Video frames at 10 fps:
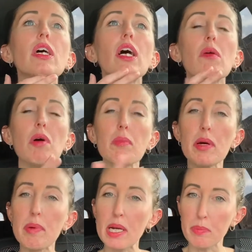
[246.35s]
I'm on my
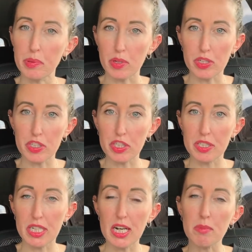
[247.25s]
back porch,
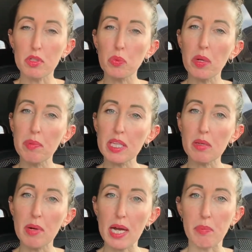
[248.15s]
and I'm sweeping the
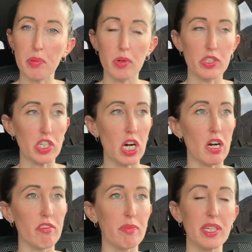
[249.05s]
back porch
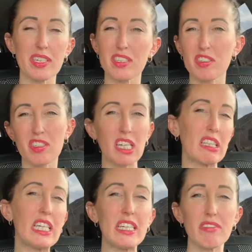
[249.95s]
off because there's, like,
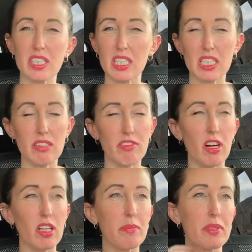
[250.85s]
leaves and stuff
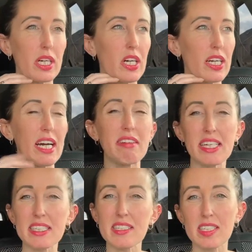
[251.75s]
all up there. And I
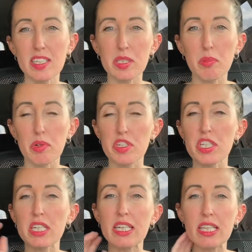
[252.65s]
like to sit on the porch
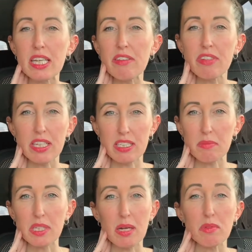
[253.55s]
in the evening
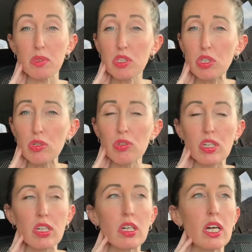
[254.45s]
sometimes when it's
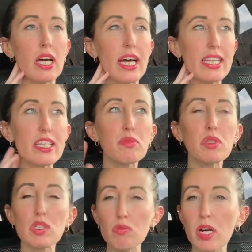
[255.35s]
cooler. And this
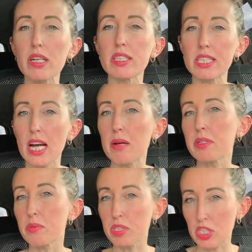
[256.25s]
was around the time that
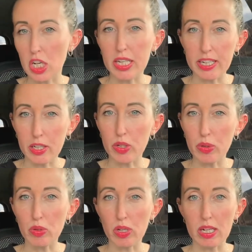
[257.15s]
it would start getting
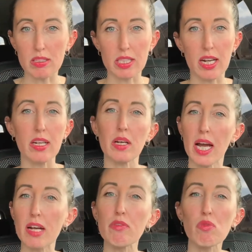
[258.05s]
cooler outside,
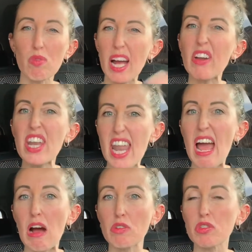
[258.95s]
kind of around
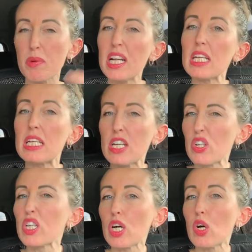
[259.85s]
now. So about a year
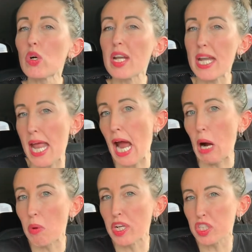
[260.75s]
ago
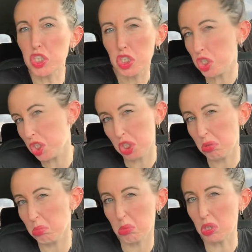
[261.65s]
now-ish
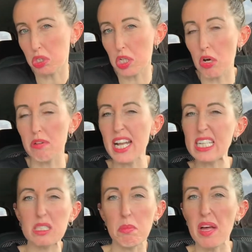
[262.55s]
or so,
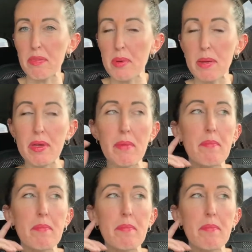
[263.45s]
next month maybe.